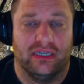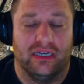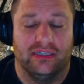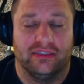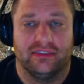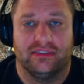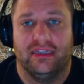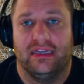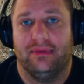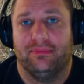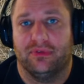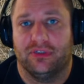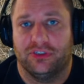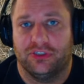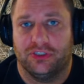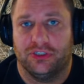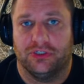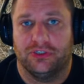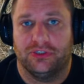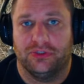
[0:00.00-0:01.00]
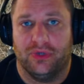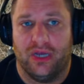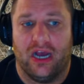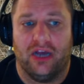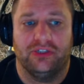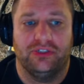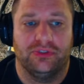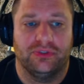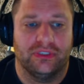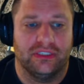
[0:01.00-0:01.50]
And today I'm going to show you
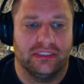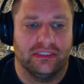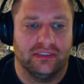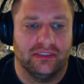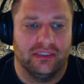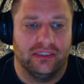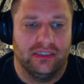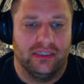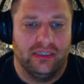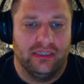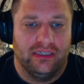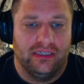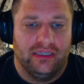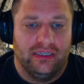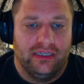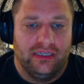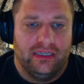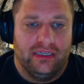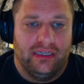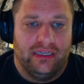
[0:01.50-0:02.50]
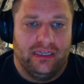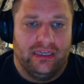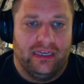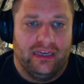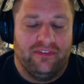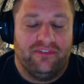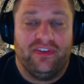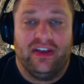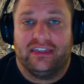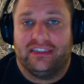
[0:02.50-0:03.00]
how you can
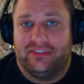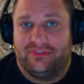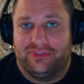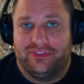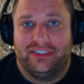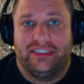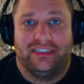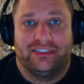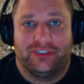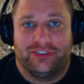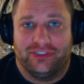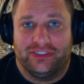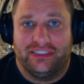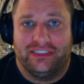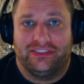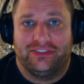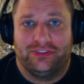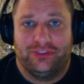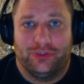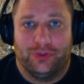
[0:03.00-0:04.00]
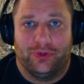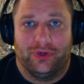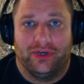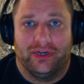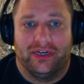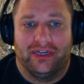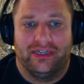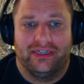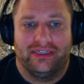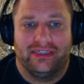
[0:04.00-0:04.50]
effectively increase
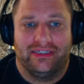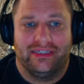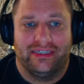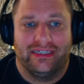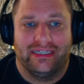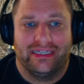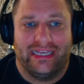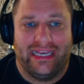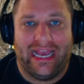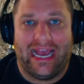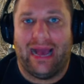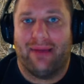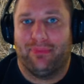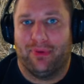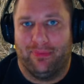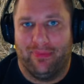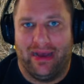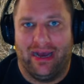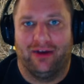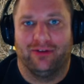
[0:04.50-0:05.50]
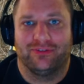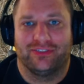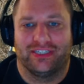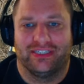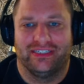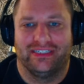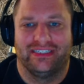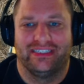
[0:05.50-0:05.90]
your cap amount